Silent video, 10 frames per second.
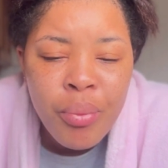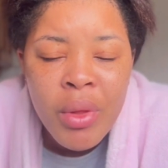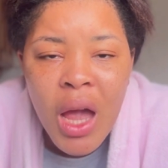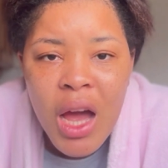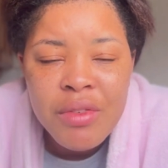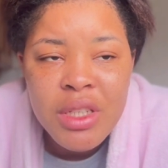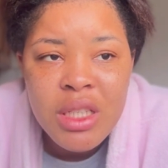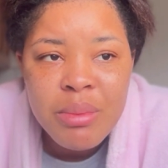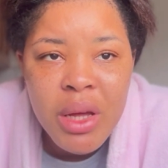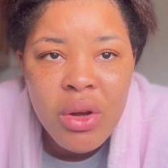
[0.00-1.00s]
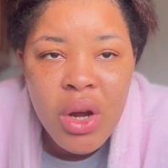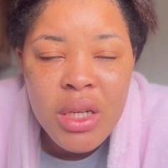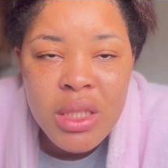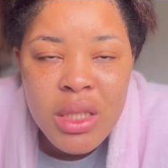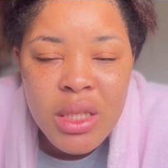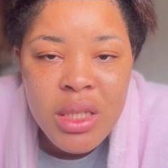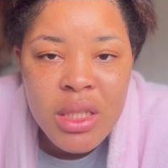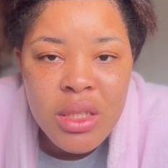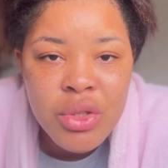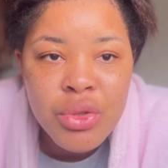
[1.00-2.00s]
I've just made a conscious
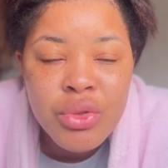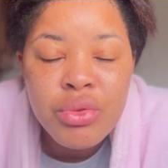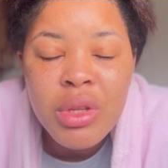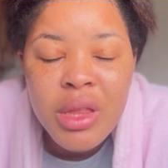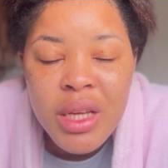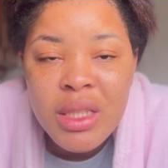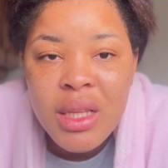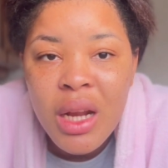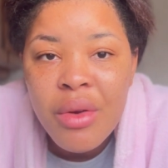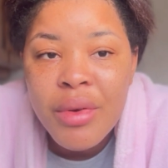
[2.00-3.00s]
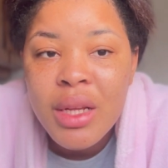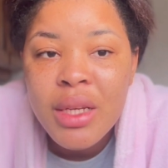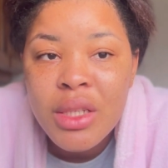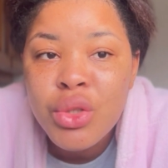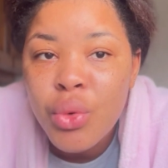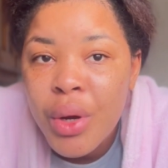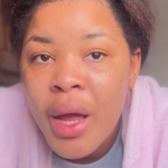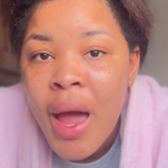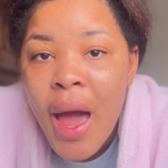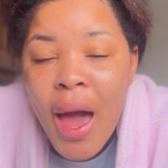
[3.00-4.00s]
decision to do the things that I really enjoy
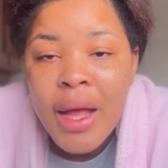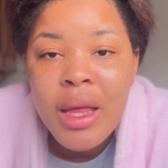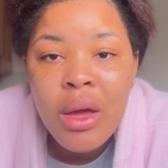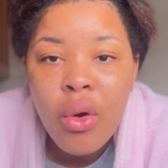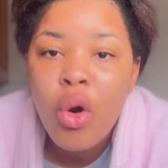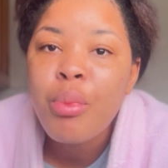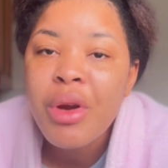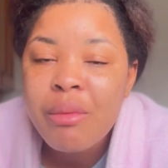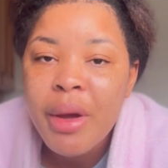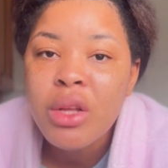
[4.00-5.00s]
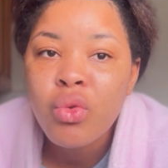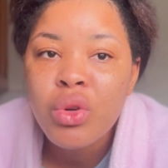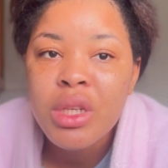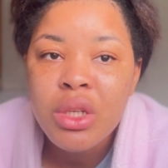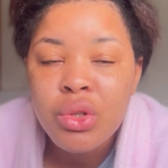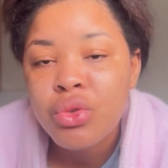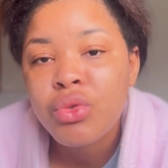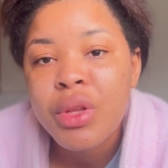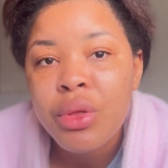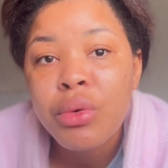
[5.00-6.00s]
and incorporate my daughter into
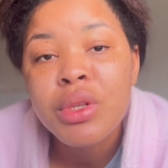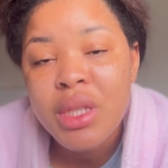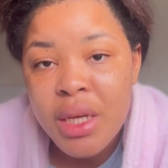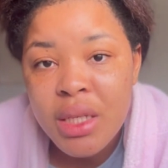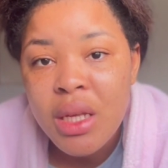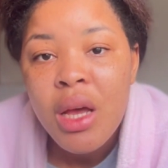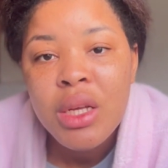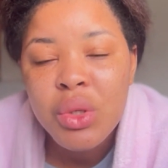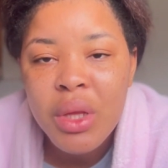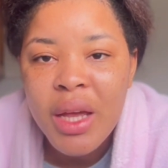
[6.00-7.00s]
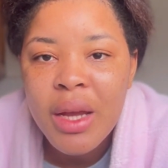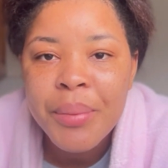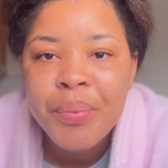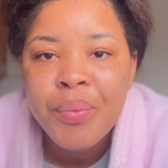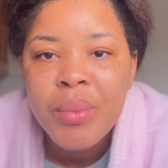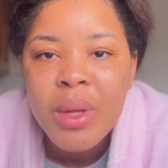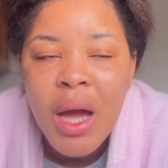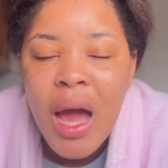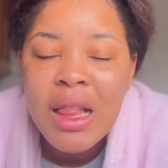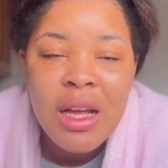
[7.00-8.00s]
doing those things. So like,
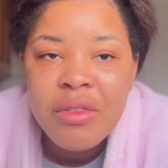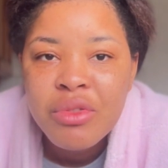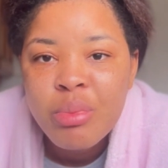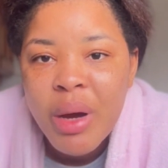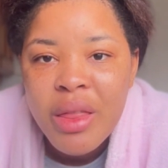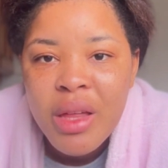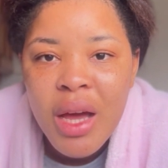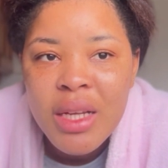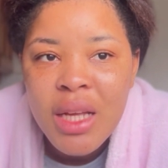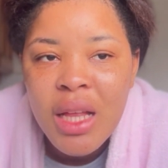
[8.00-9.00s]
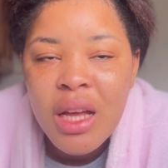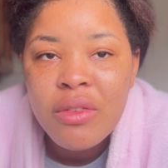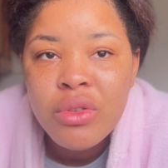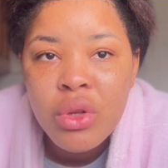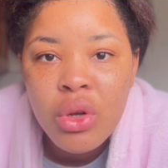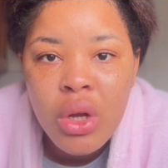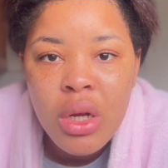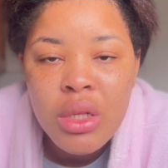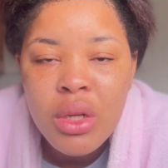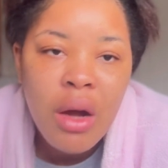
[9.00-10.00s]
I love to bath, guys. I love to look
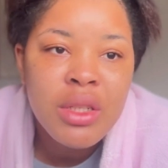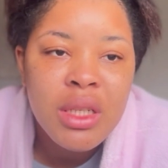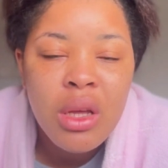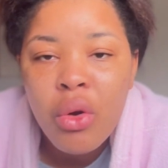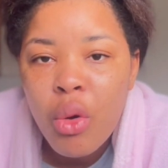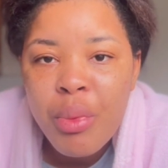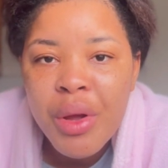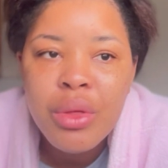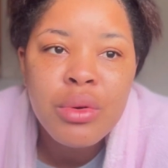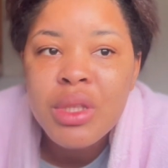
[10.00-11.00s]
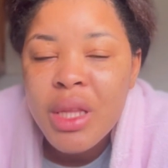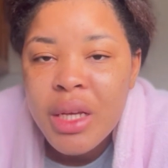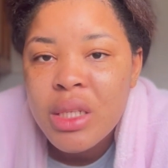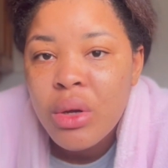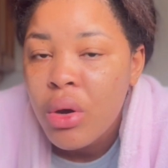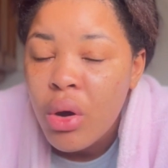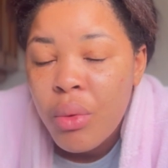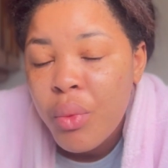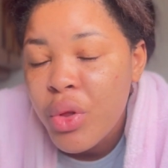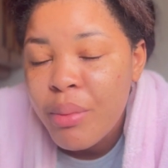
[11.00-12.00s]
good. So I'll just incorporate those things
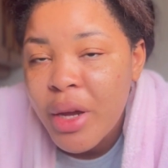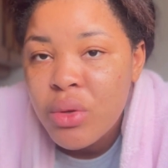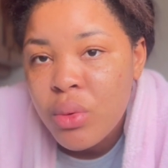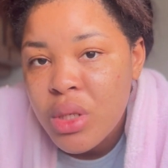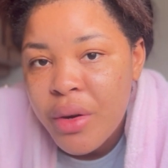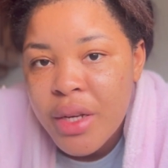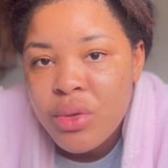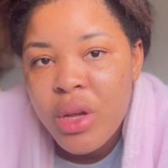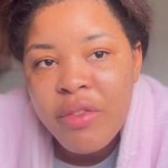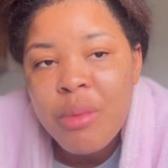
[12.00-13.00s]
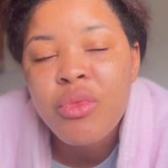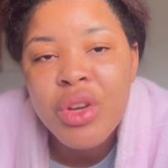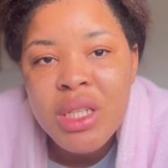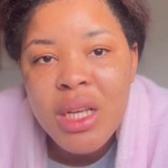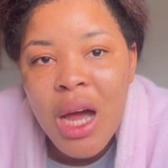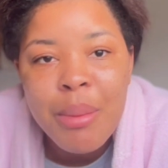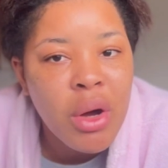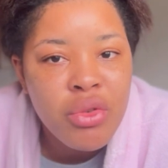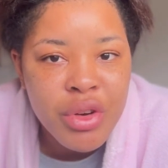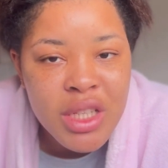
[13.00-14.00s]
with my daughter, right? So if I'm dressing up, I'll
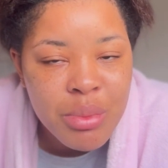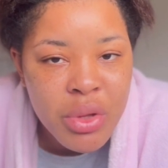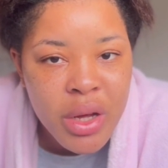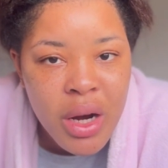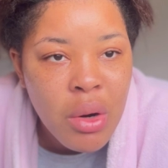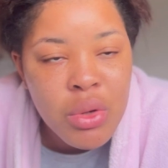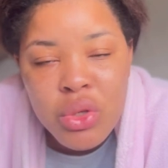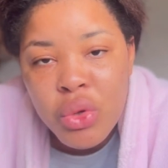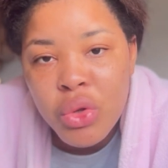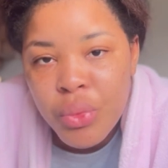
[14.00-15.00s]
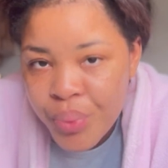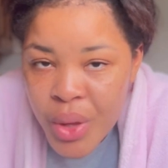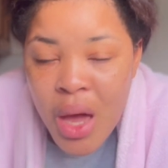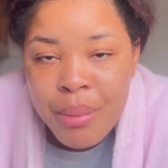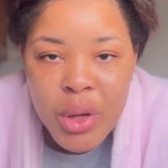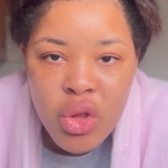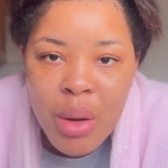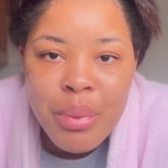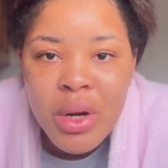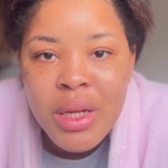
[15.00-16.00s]
dress up with her. I'll also, you know, make sure I
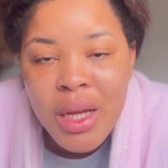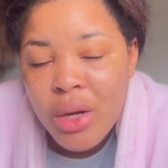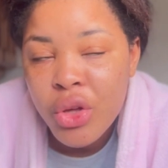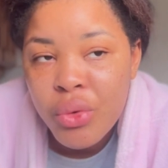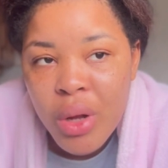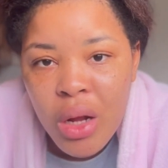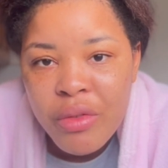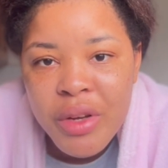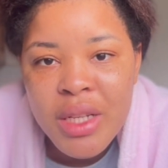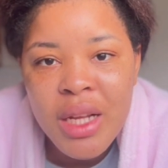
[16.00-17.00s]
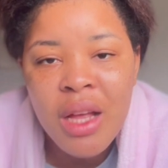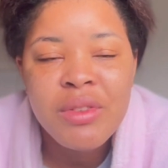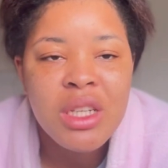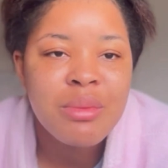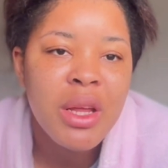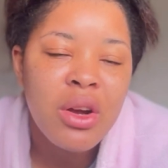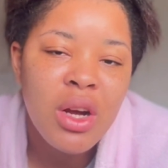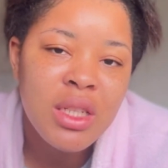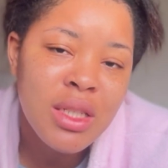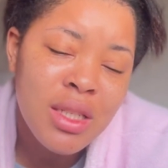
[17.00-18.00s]
put her in a cute outfit. And I've just made a
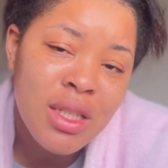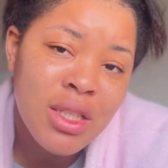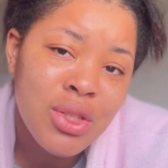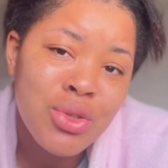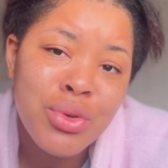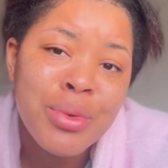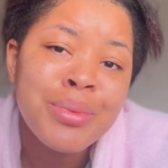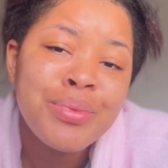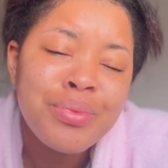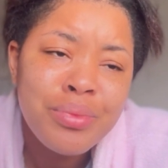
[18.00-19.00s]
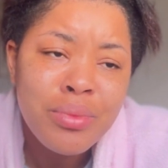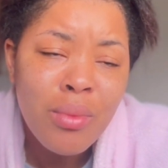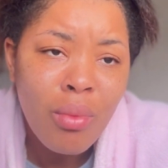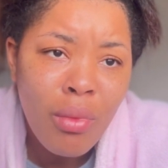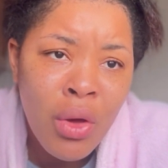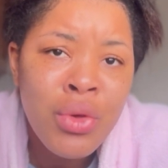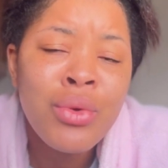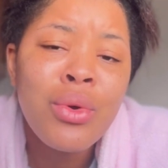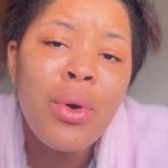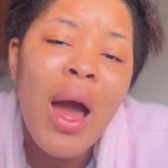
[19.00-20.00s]
conscious decision to, you
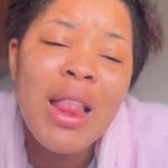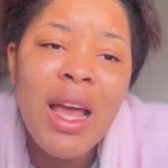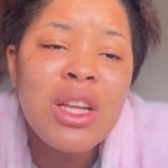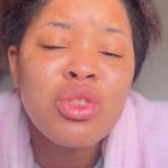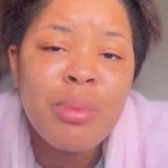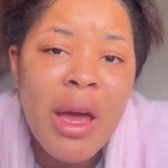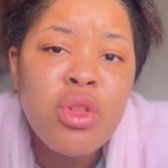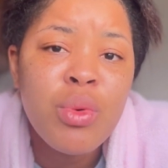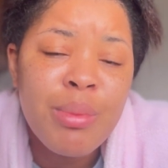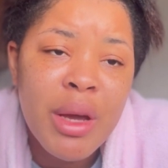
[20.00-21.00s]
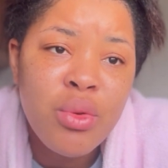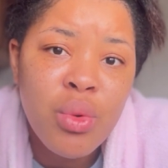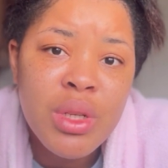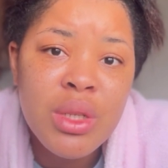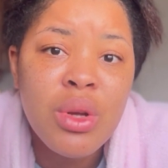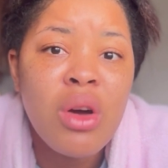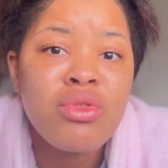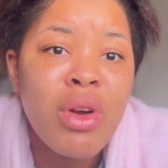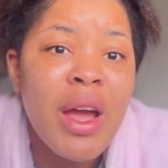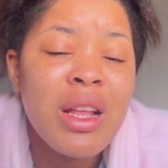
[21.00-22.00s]
know, I like to match with my daughter. So I'll
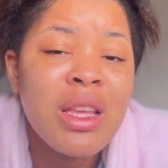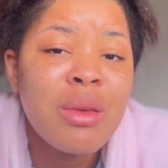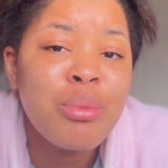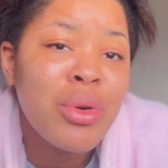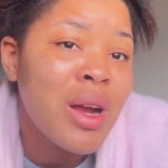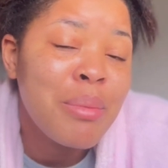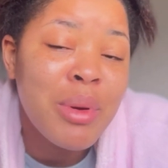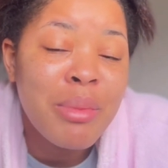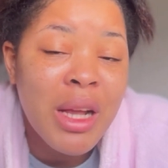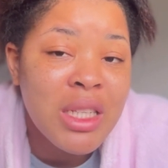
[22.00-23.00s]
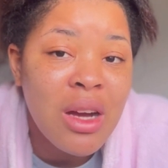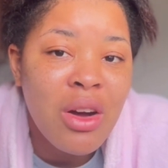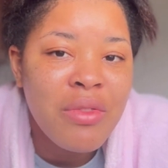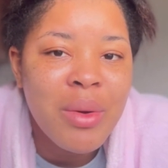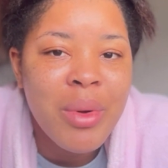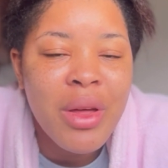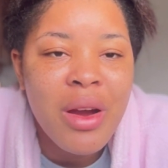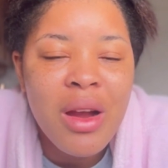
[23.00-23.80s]
try and put up a matching outfit with her.